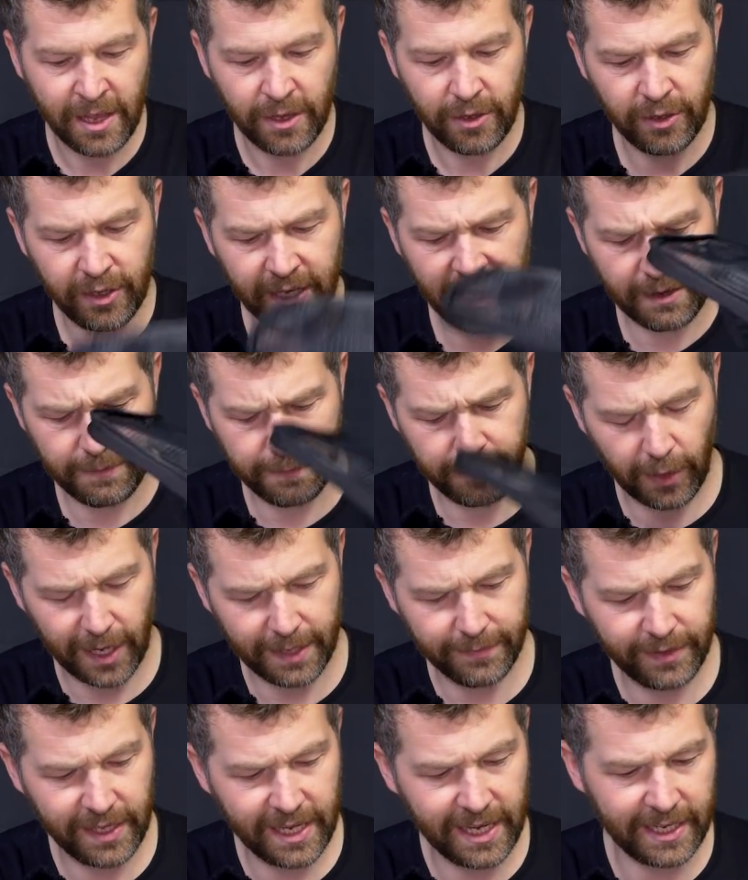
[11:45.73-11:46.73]
You can get a
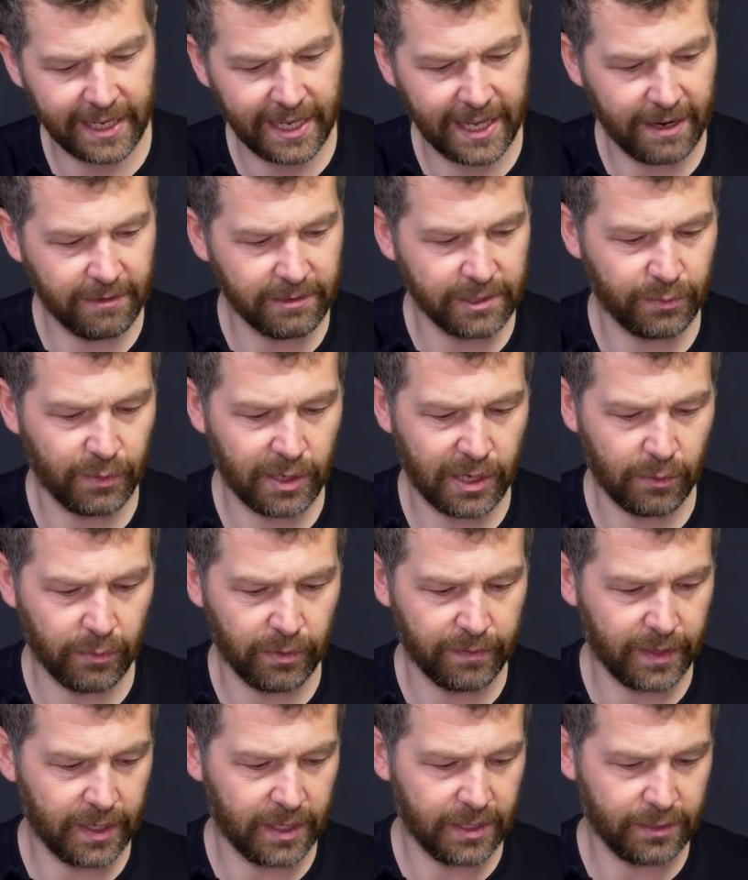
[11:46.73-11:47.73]
5D in here as well
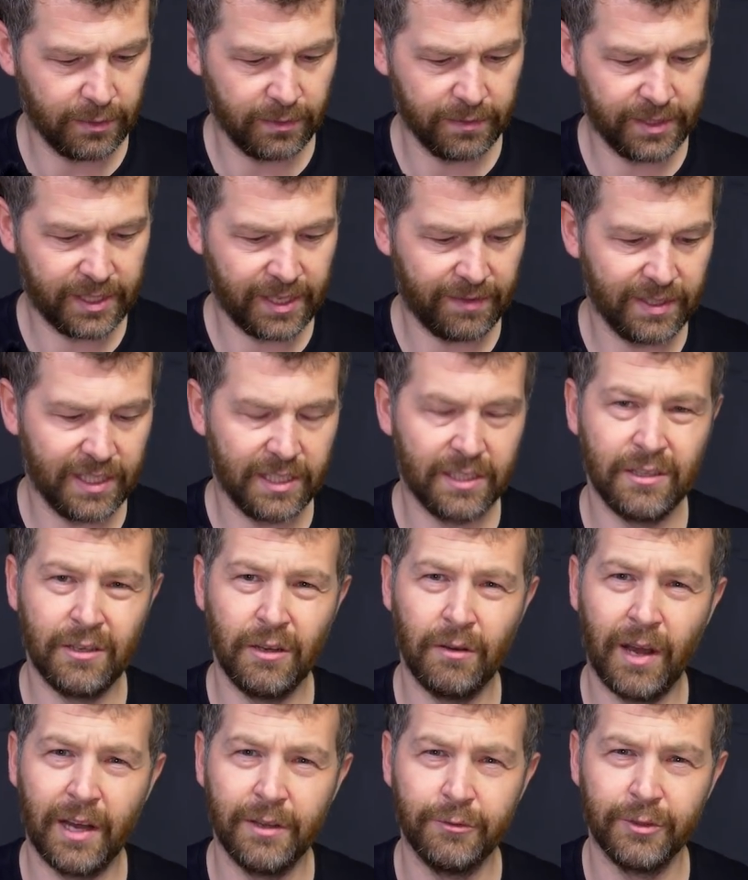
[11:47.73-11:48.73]
with a sort of
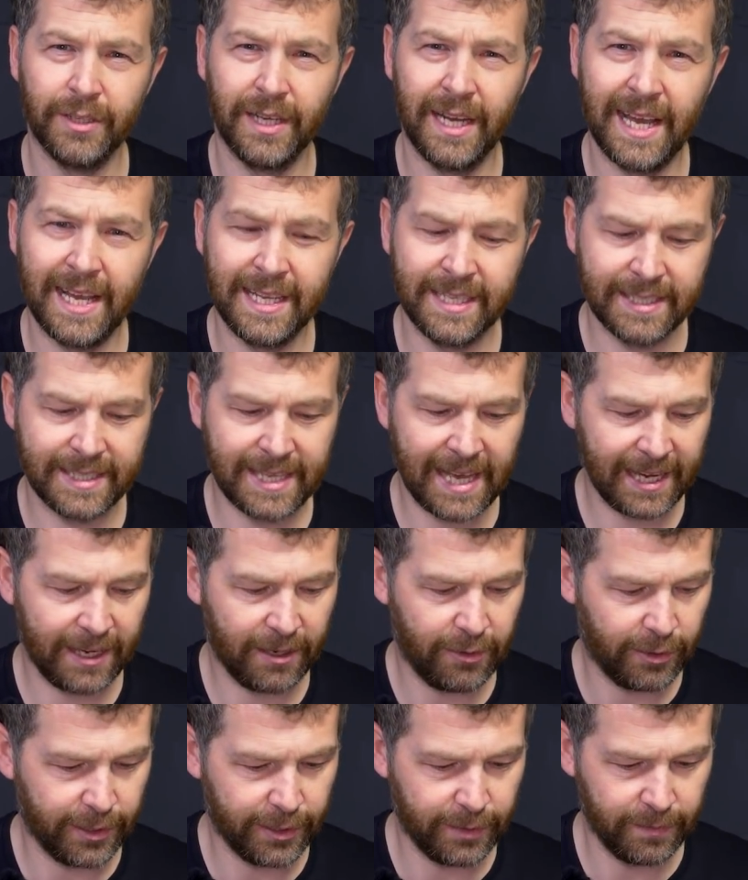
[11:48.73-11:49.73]
70-200 lens, that
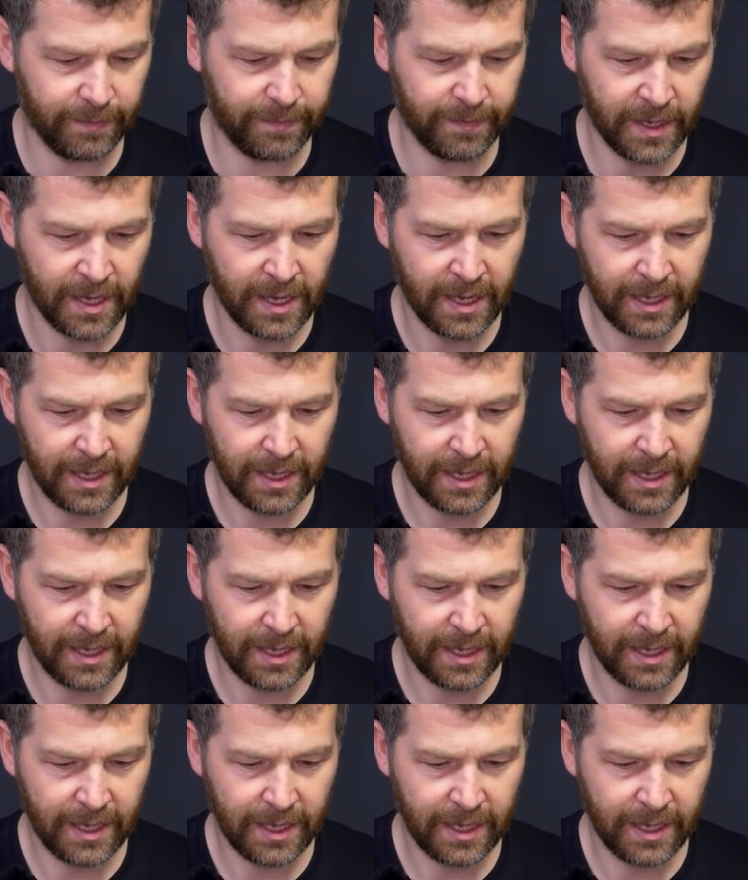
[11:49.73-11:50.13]
kind of